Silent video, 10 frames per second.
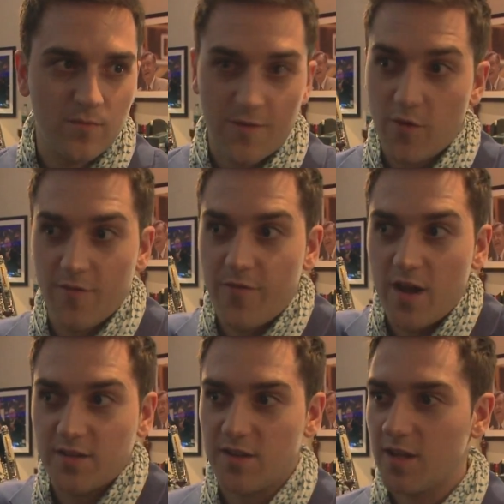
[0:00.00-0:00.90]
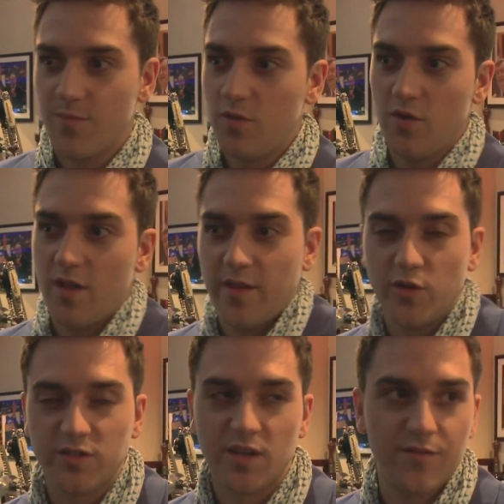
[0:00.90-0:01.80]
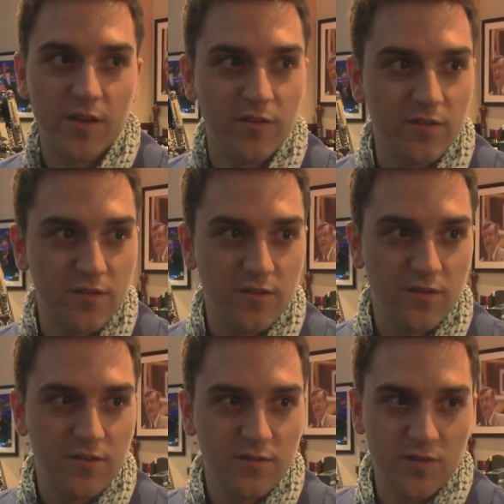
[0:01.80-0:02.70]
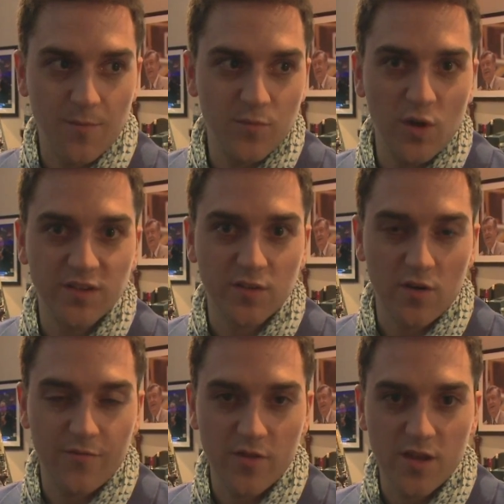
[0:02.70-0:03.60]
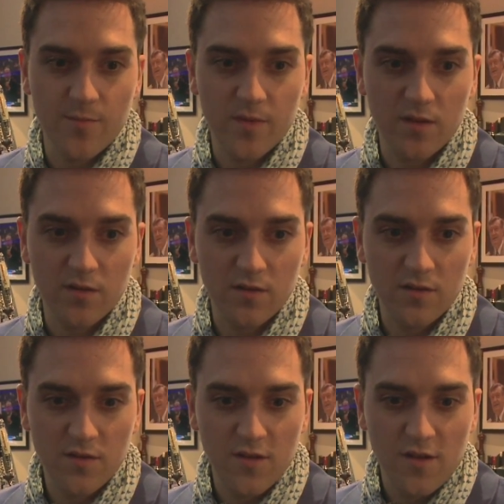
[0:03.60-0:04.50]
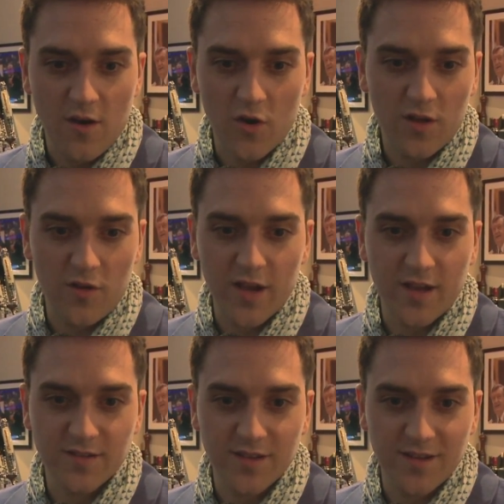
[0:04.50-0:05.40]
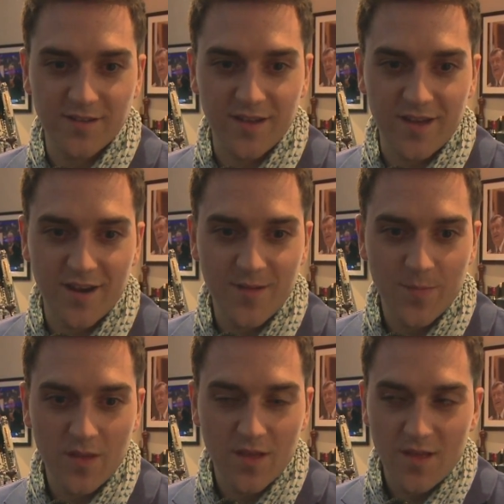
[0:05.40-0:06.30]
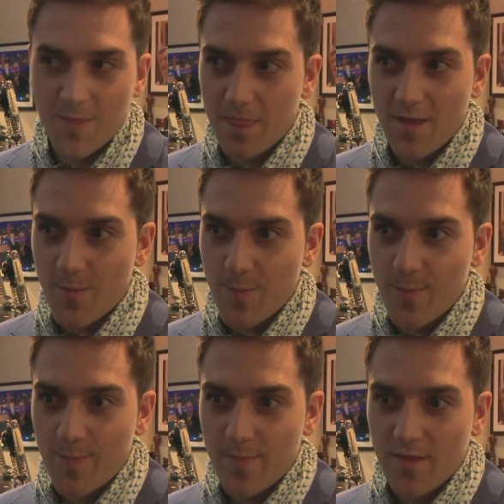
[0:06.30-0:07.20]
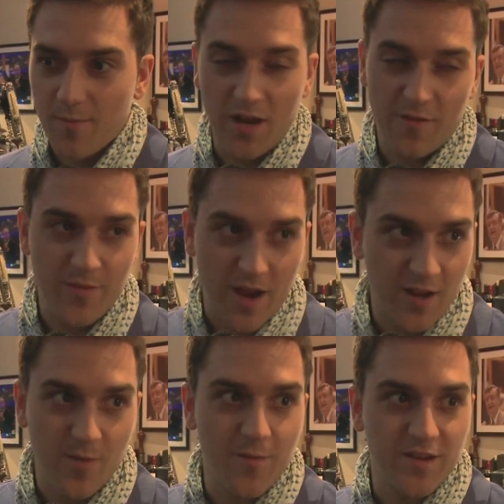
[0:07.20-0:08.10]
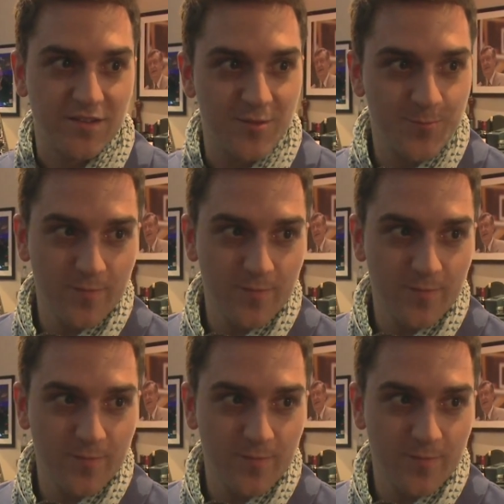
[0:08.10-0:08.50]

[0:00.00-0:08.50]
But for the fans, it's dude, they don't deserve that, So I'm really sorry for them, and all I can say is that, believe me, I did my best.